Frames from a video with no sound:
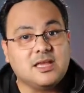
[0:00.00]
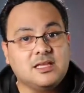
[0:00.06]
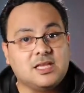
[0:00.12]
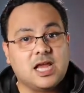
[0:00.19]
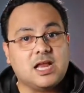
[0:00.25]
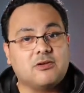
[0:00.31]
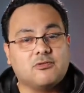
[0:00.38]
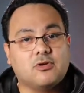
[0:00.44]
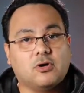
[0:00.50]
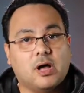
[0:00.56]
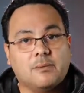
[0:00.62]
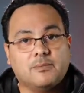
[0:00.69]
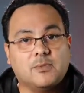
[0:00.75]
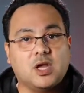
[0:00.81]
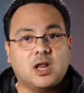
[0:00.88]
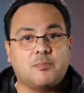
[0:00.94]
general.
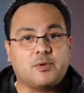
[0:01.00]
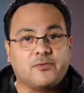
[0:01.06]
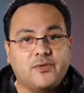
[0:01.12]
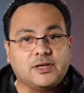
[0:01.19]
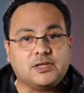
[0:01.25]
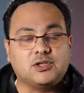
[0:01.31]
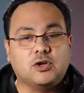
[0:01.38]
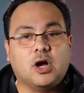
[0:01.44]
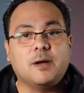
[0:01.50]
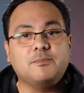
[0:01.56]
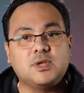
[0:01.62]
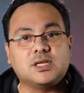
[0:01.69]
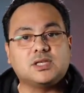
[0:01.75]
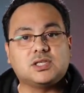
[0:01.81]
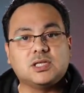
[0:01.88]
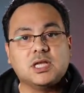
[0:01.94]
I'm not a professional. I'm
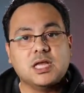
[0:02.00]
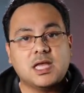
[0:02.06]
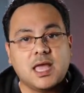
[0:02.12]
just